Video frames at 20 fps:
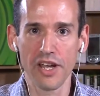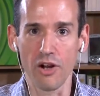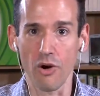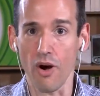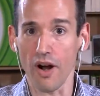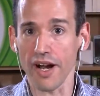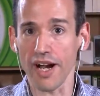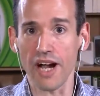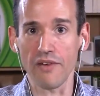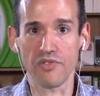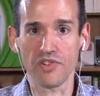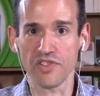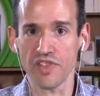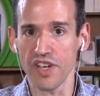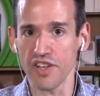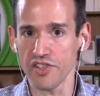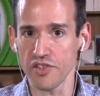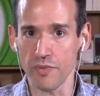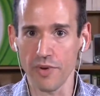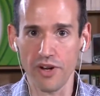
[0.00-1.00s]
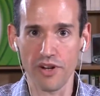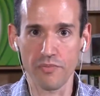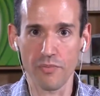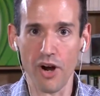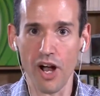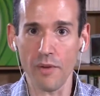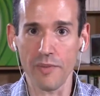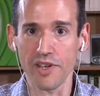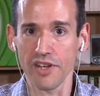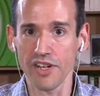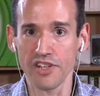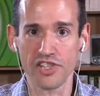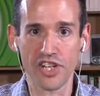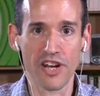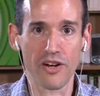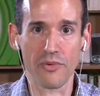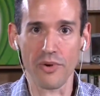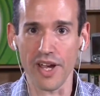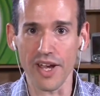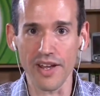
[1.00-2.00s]
Our conversation, we are probably going to
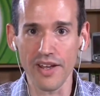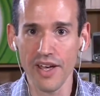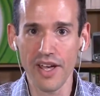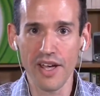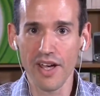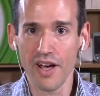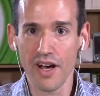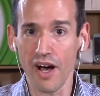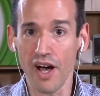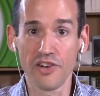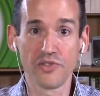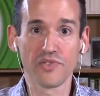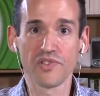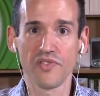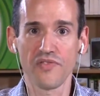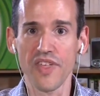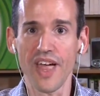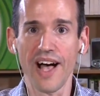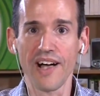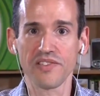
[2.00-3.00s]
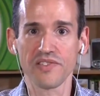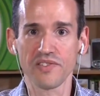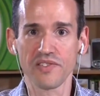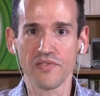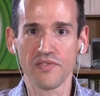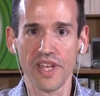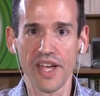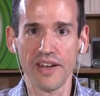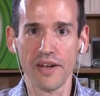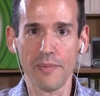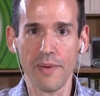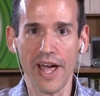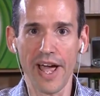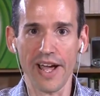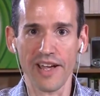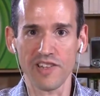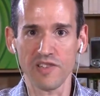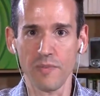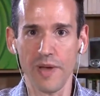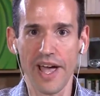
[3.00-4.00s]
generate hundreds of thousands of data
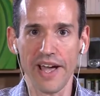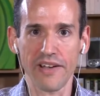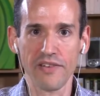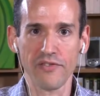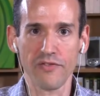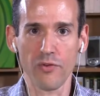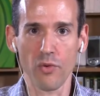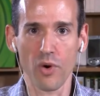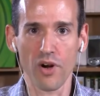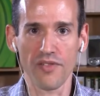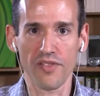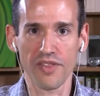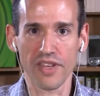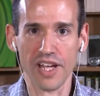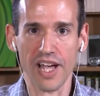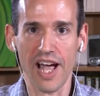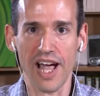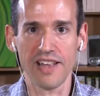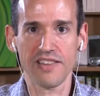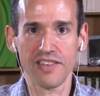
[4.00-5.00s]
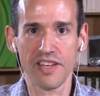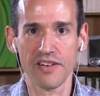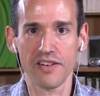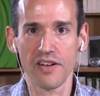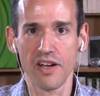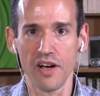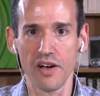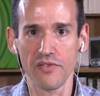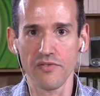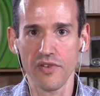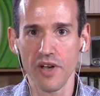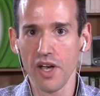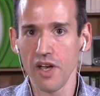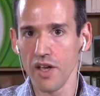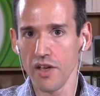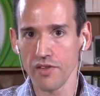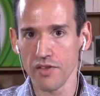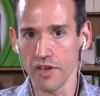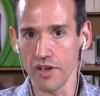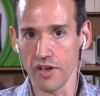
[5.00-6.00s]
packets back and forth, and the content of
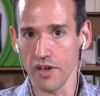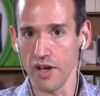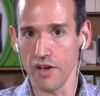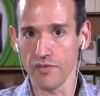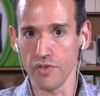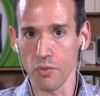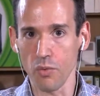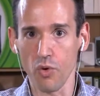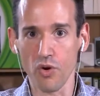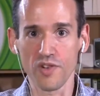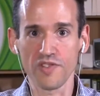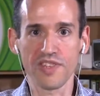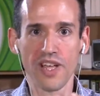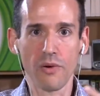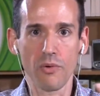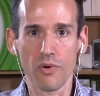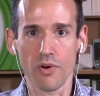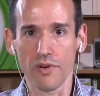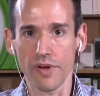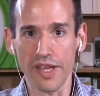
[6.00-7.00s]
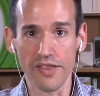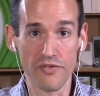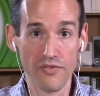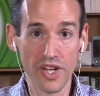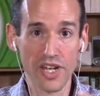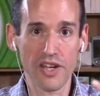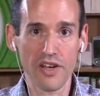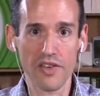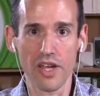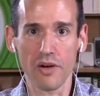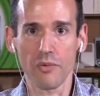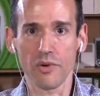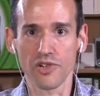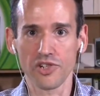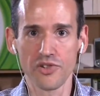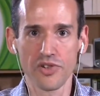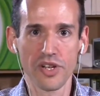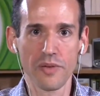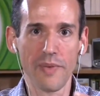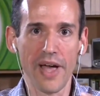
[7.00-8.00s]
the words that we're and the video that we're
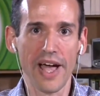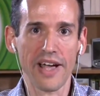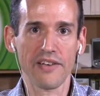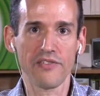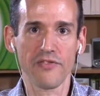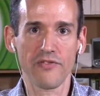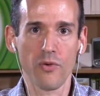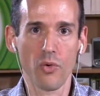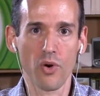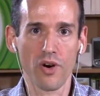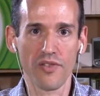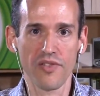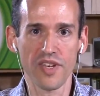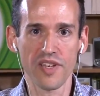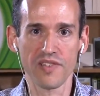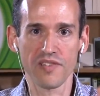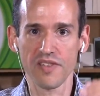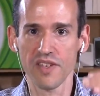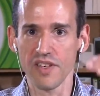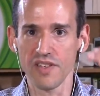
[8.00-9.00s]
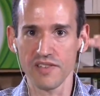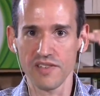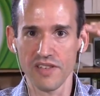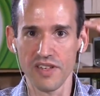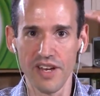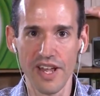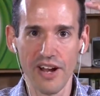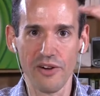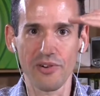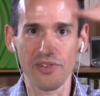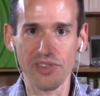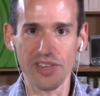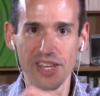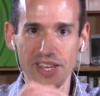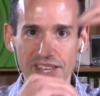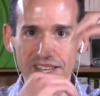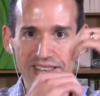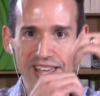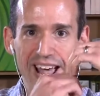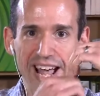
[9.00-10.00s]
shooting back and forth is
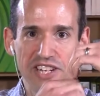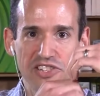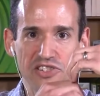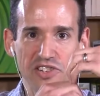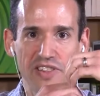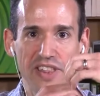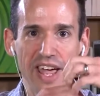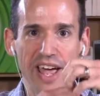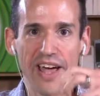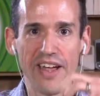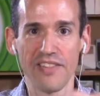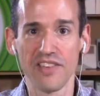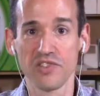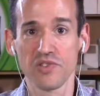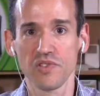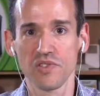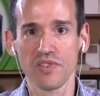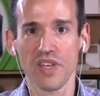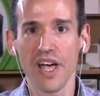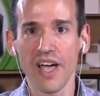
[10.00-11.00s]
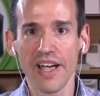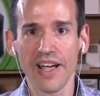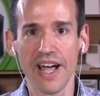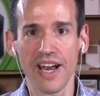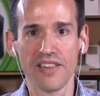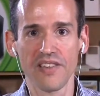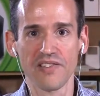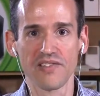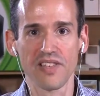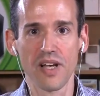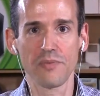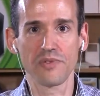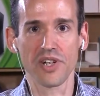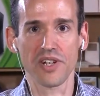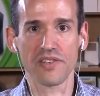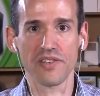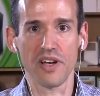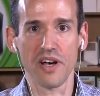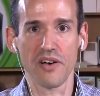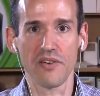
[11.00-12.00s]
inherently attached to that. And this is kind of the
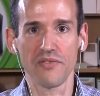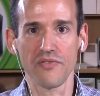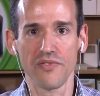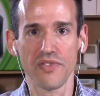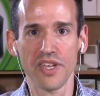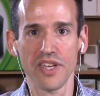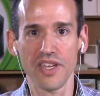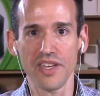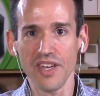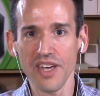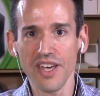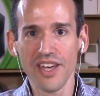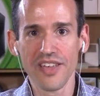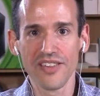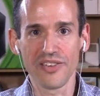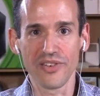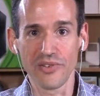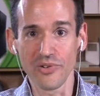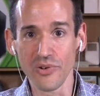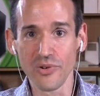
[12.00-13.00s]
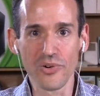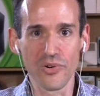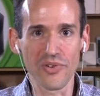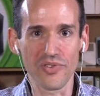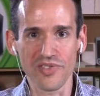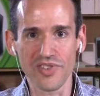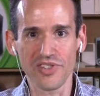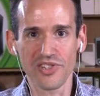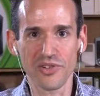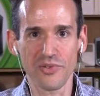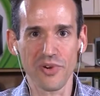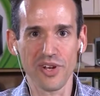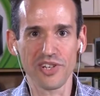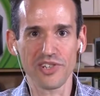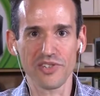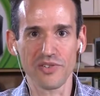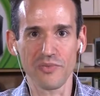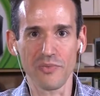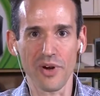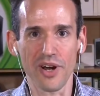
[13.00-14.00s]
subject of the Google
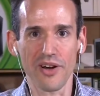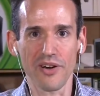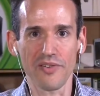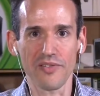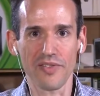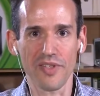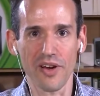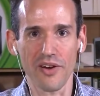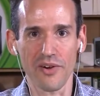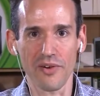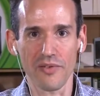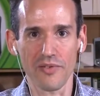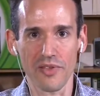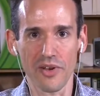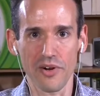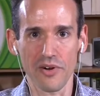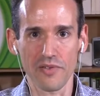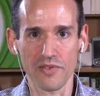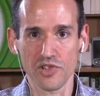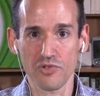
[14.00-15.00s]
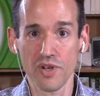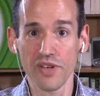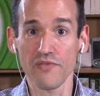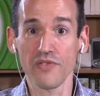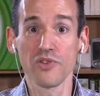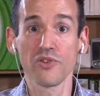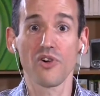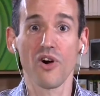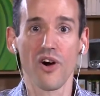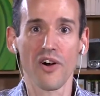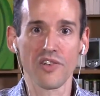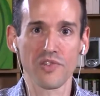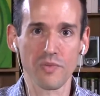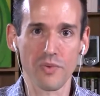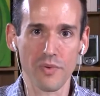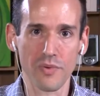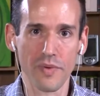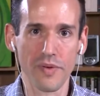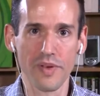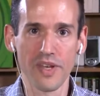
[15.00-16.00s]
situation where their Street View cars
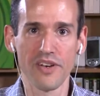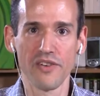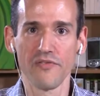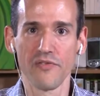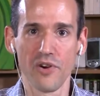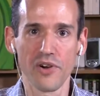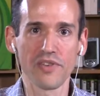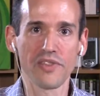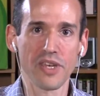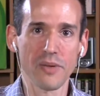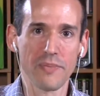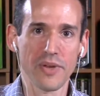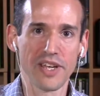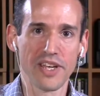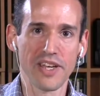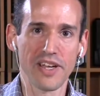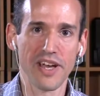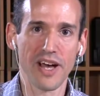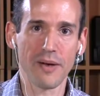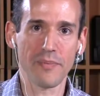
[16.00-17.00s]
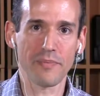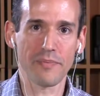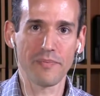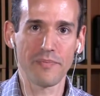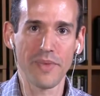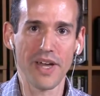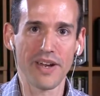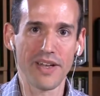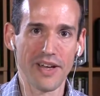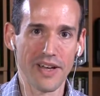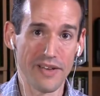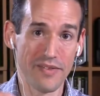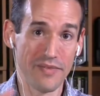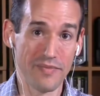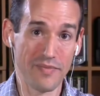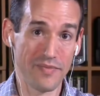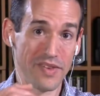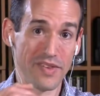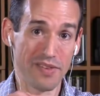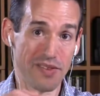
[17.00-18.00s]
were inadvertently picking up
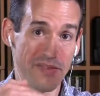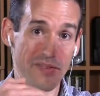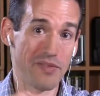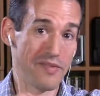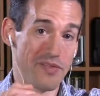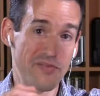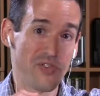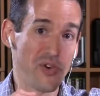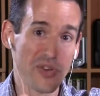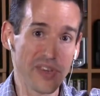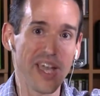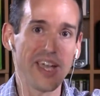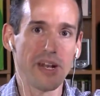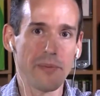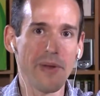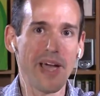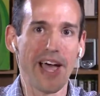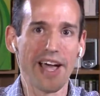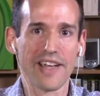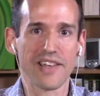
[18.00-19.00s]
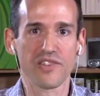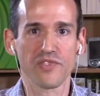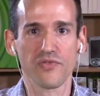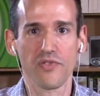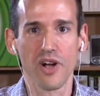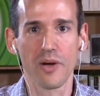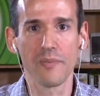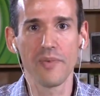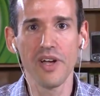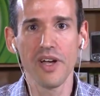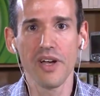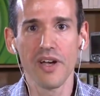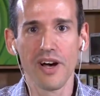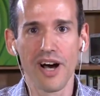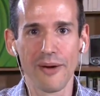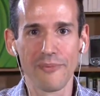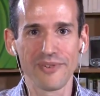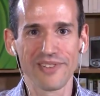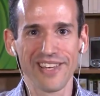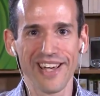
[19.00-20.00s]
full data packets from
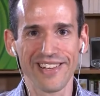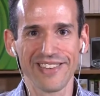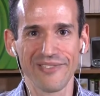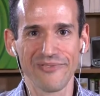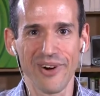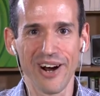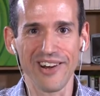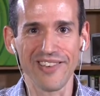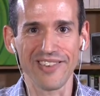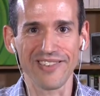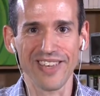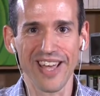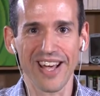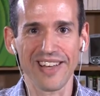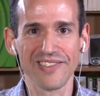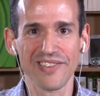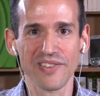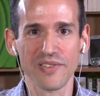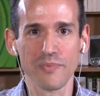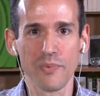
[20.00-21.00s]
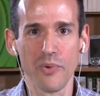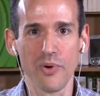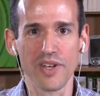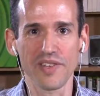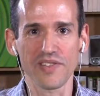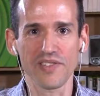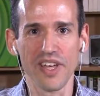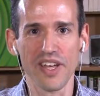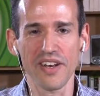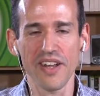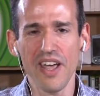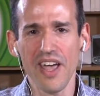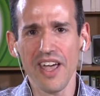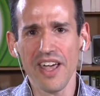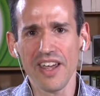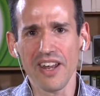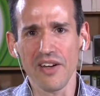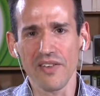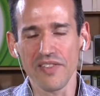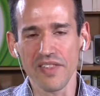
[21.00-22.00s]
unprotected wireless access points. And
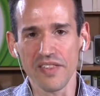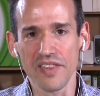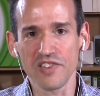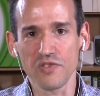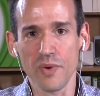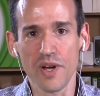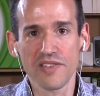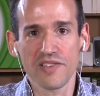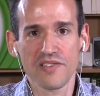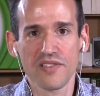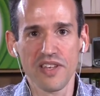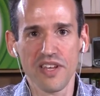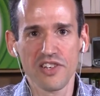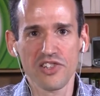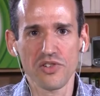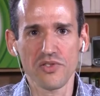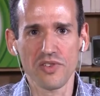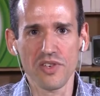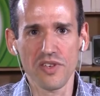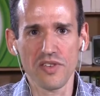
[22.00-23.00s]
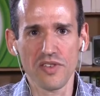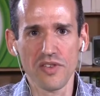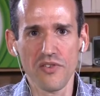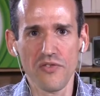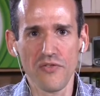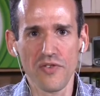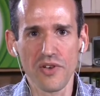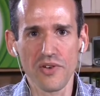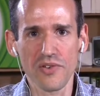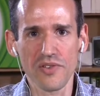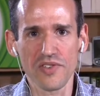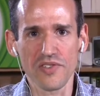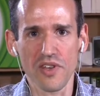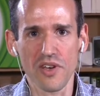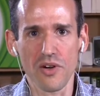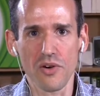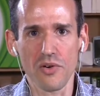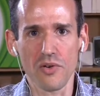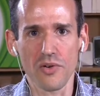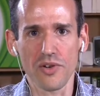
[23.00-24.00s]
this raises the issue. Do you feel as
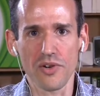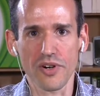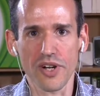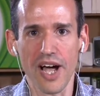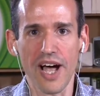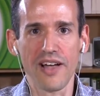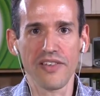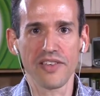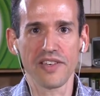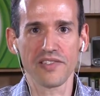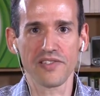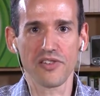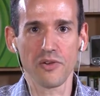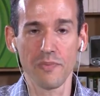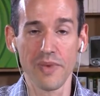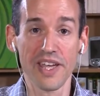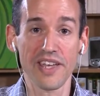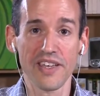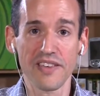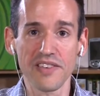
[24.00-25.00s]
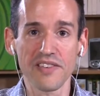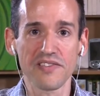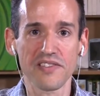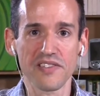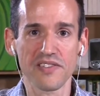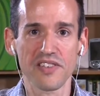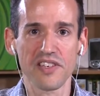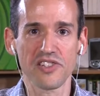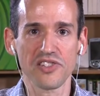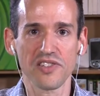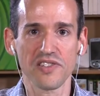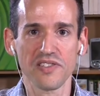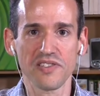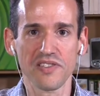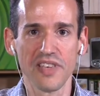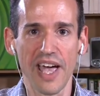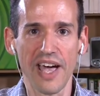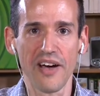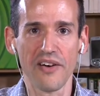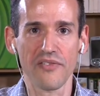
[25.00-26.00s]
though your colleagues that are making these
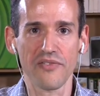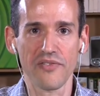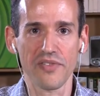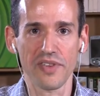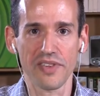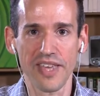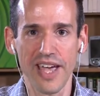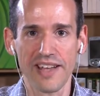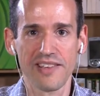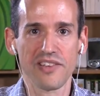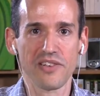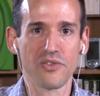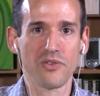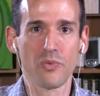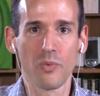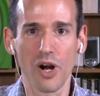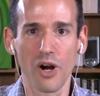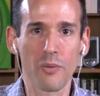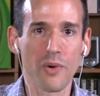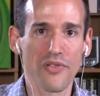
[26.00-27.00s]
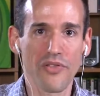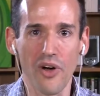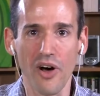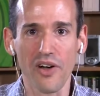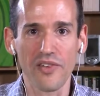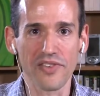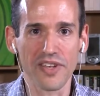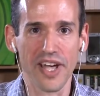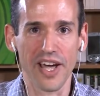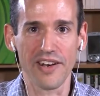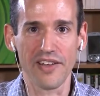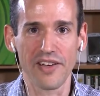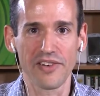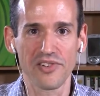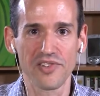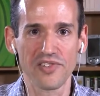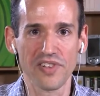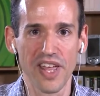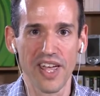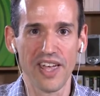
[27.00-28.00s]
decisions have the technical wherewithal to kind of
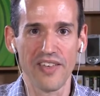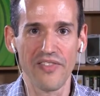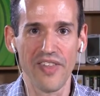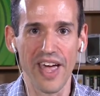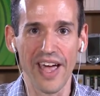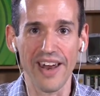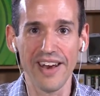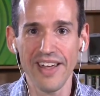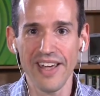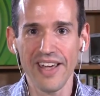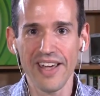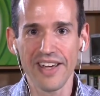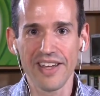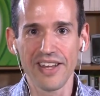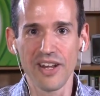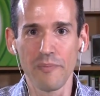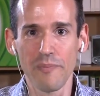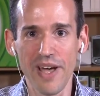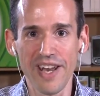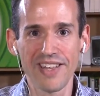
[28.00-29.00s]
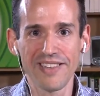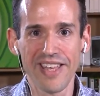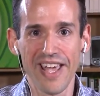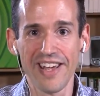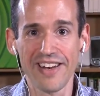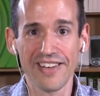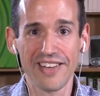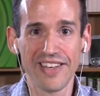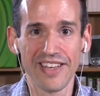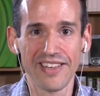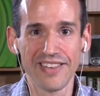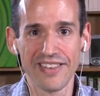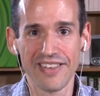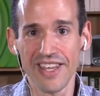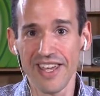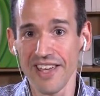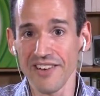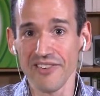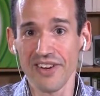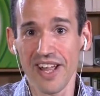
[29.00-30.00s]
understand that metadata in
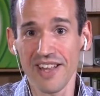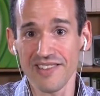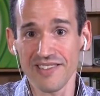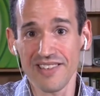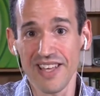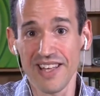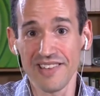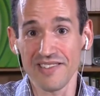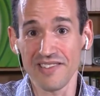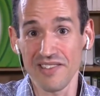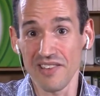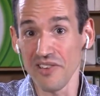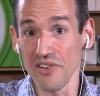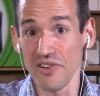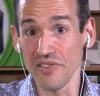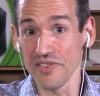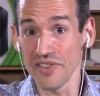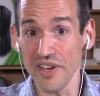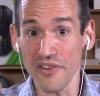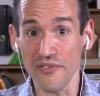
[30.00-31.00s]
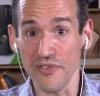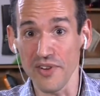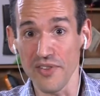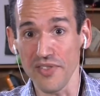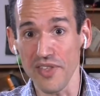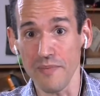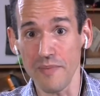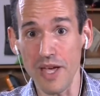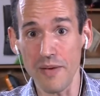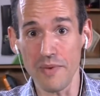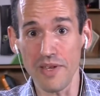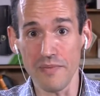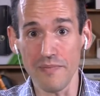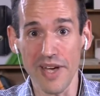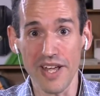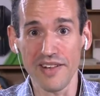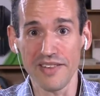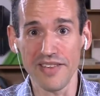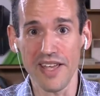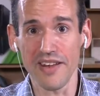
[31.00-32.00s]
the internet sense is a little different than maybe
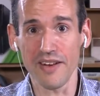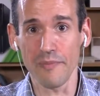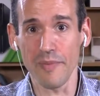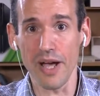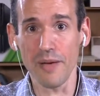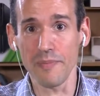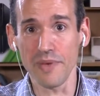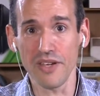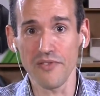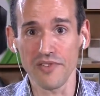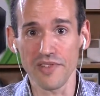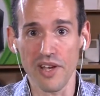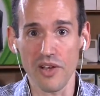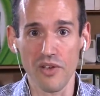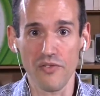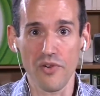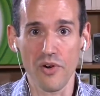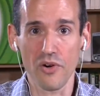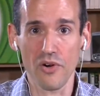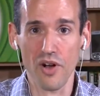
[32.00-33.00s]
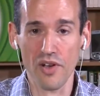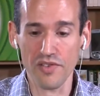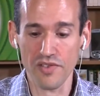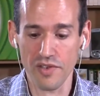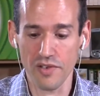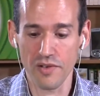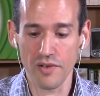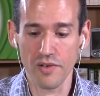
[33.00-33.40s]
metadata might be for telephone calls?